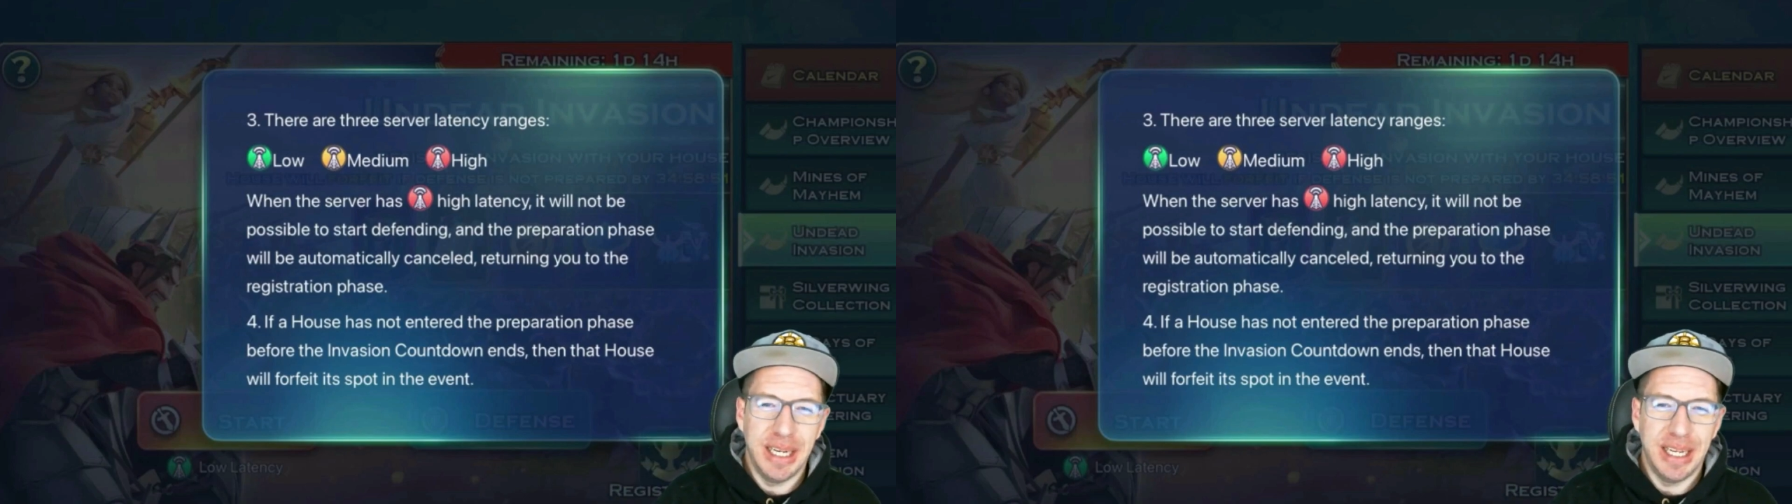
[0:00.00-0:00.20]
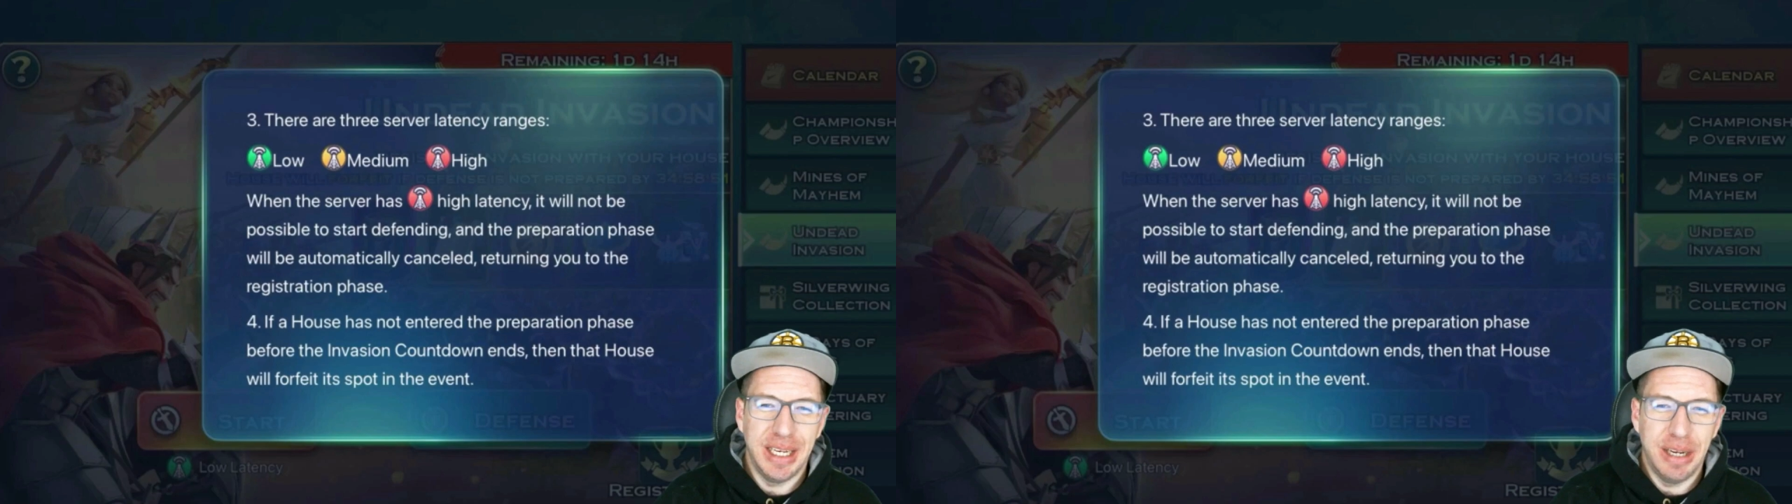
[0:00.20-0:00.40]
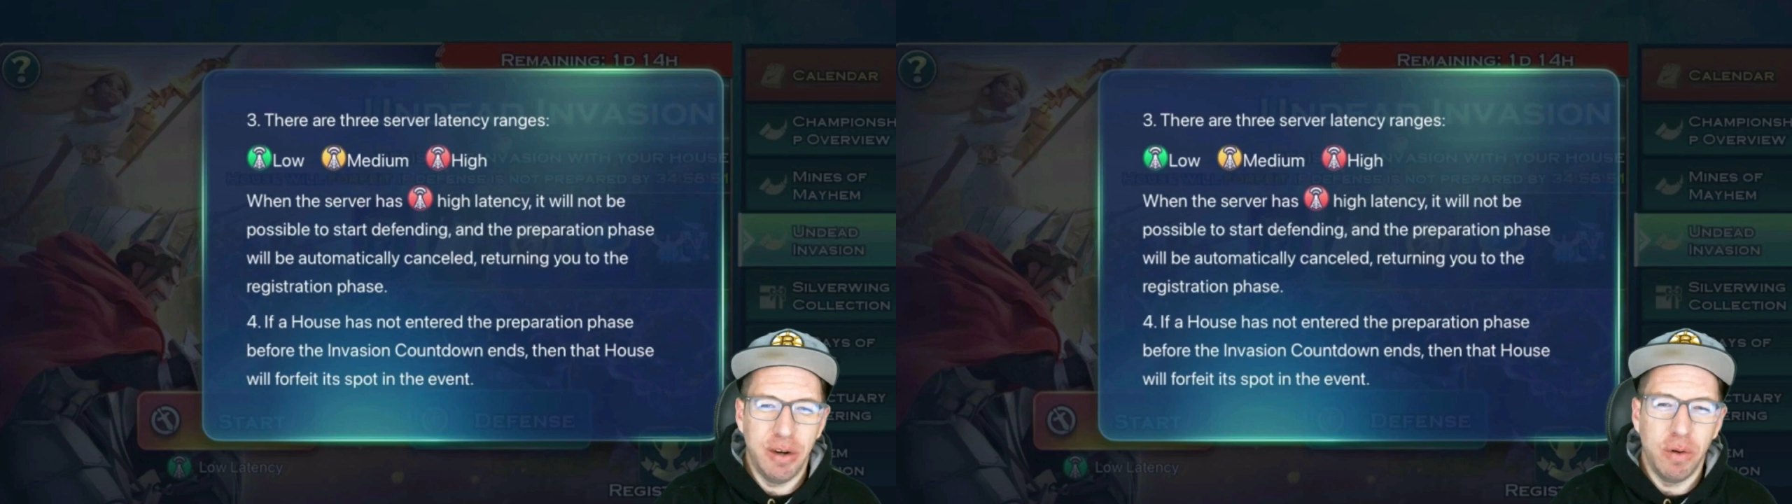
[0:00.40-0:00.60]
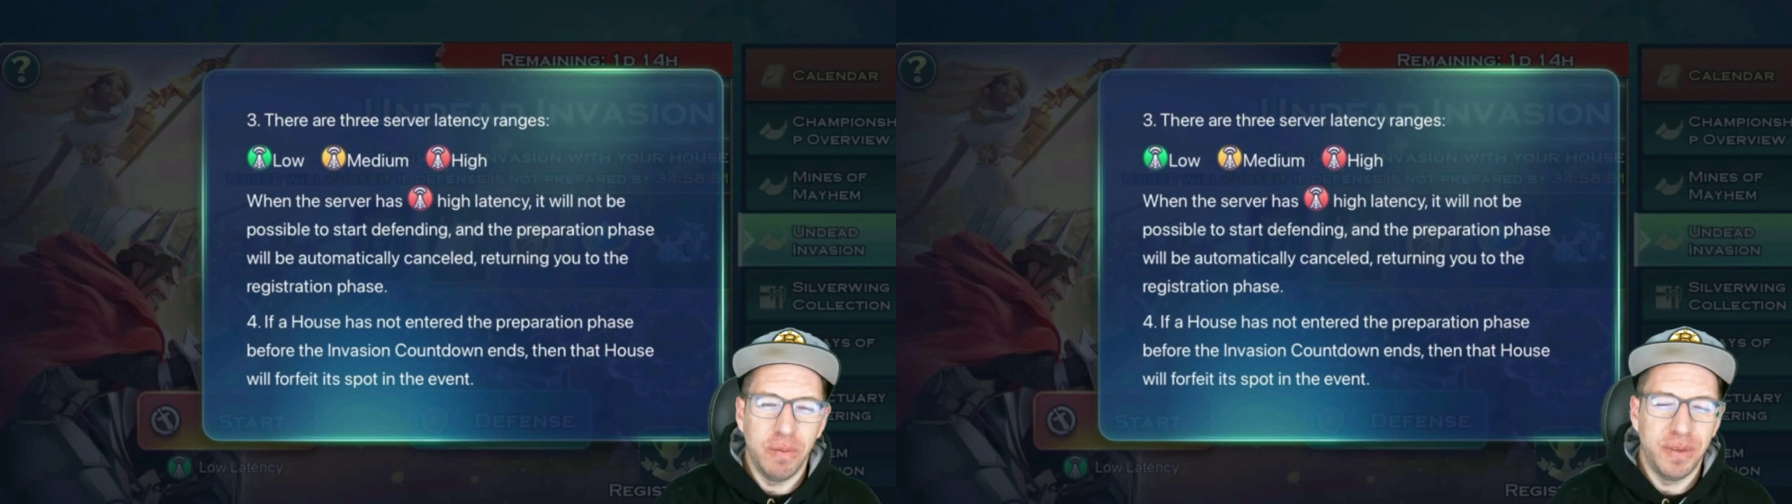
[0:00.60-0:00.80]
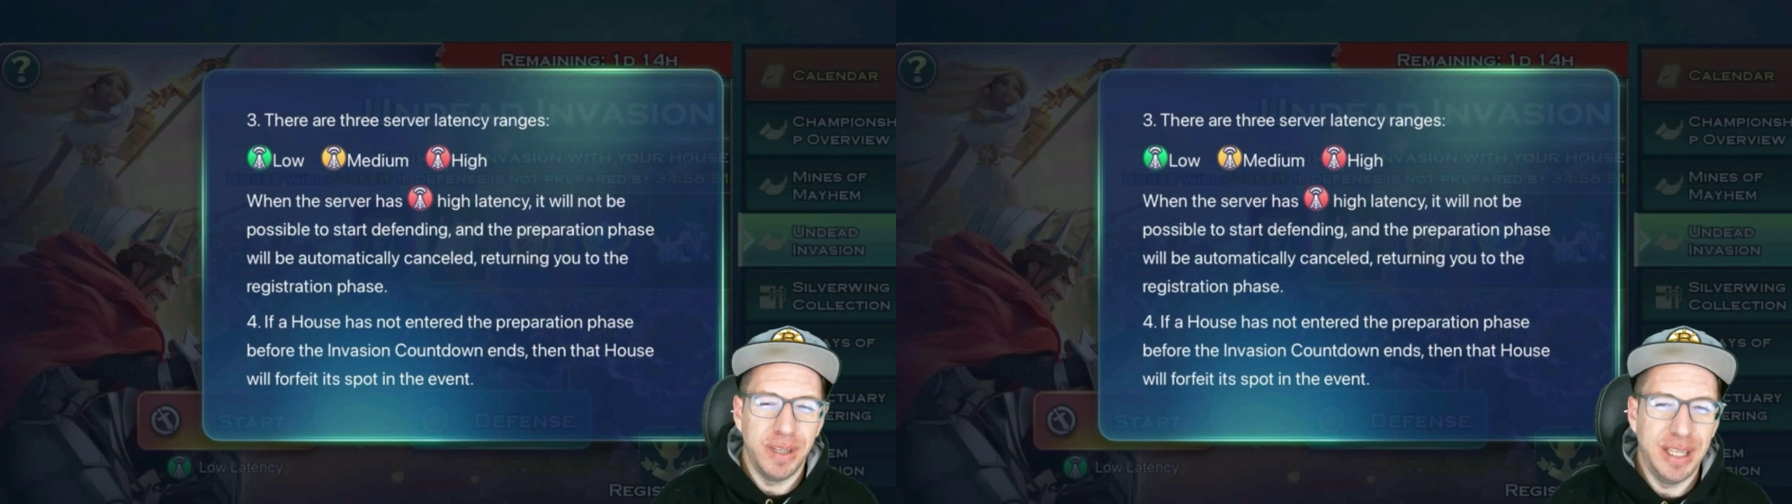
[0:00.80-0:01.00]
and
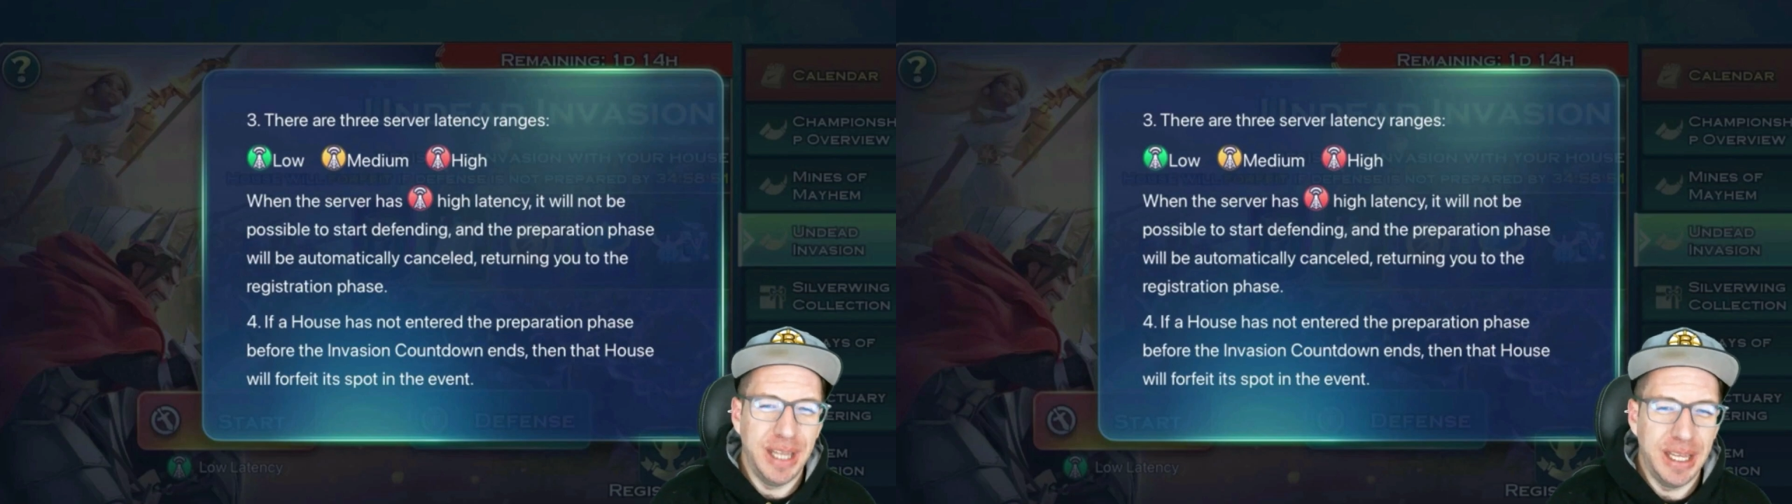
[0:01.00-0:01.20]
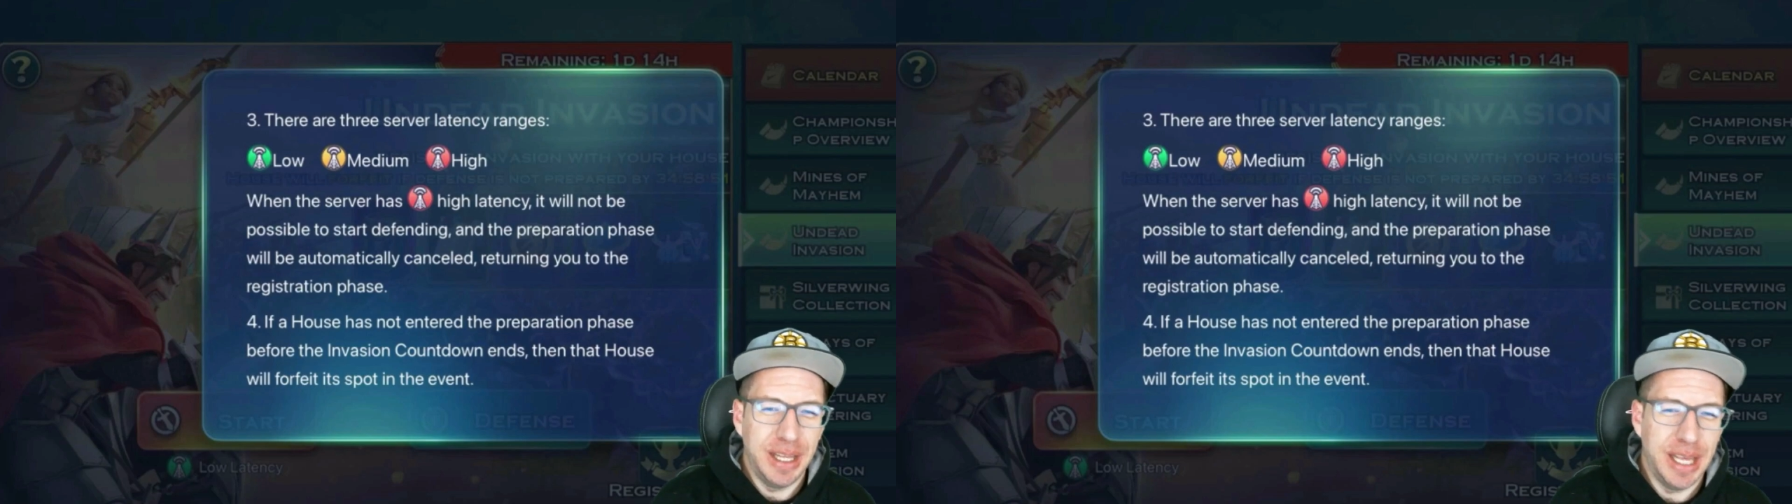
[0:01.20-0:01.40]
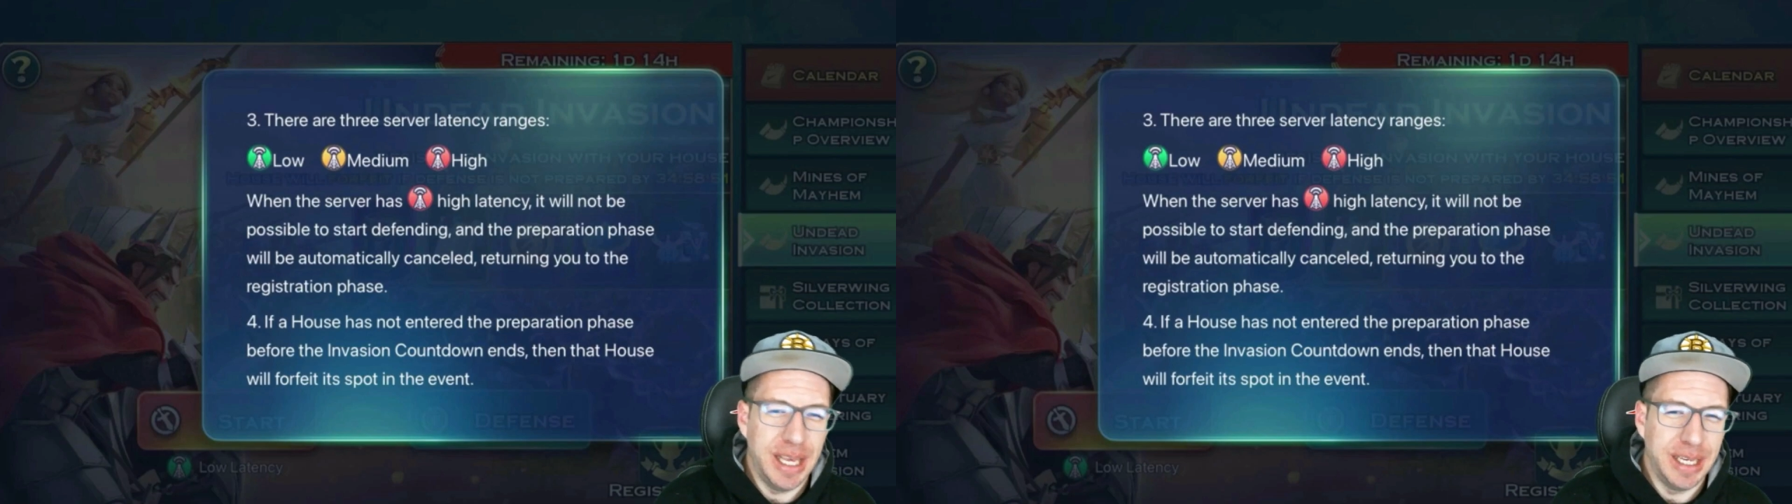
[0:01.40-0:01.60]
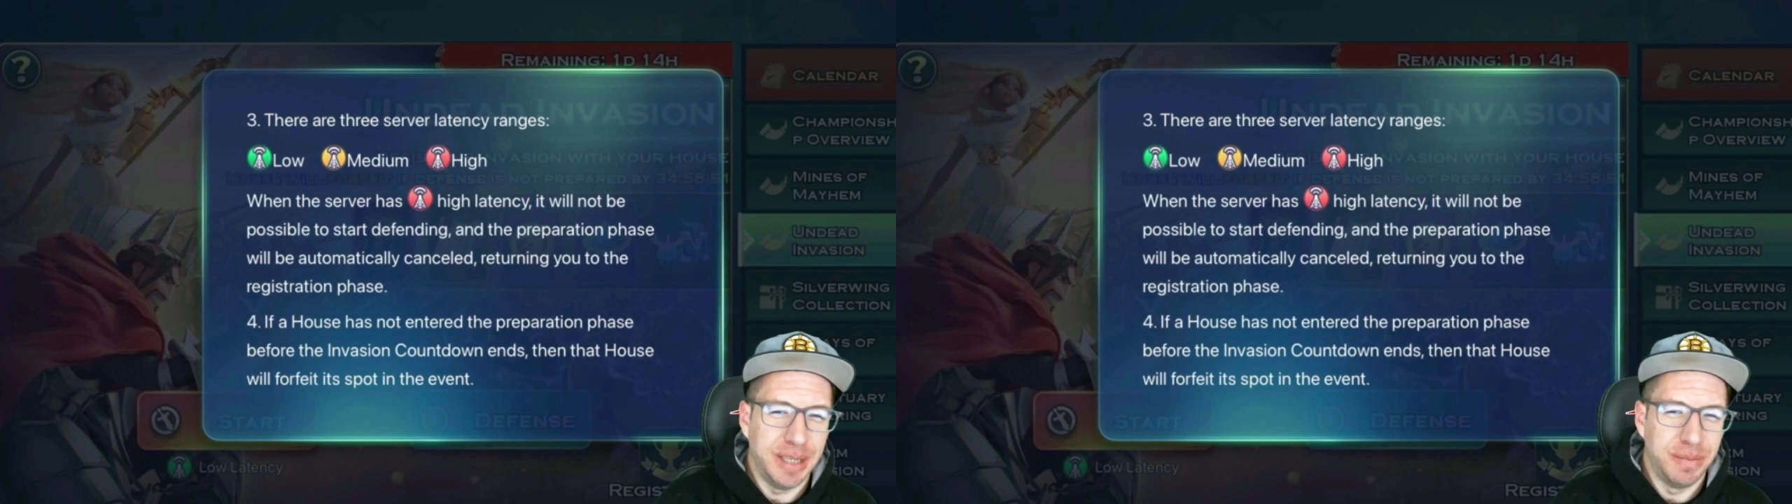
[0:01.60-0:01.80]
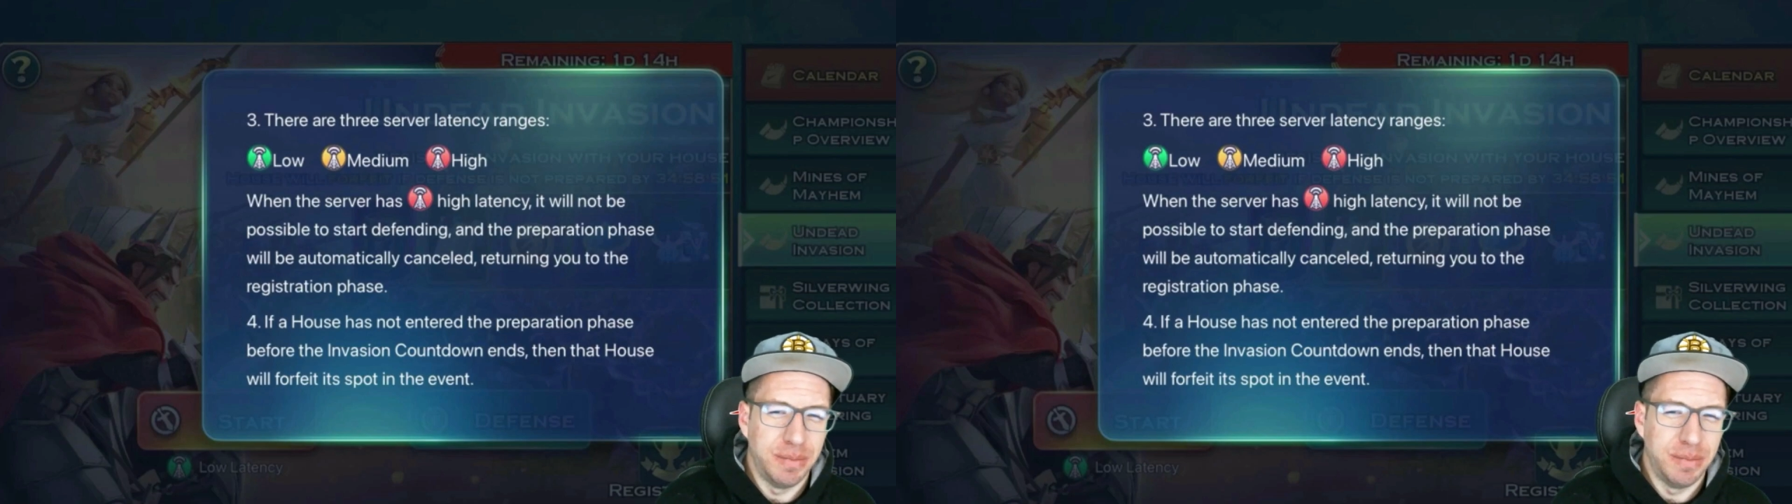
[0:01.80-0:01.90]
hopefully they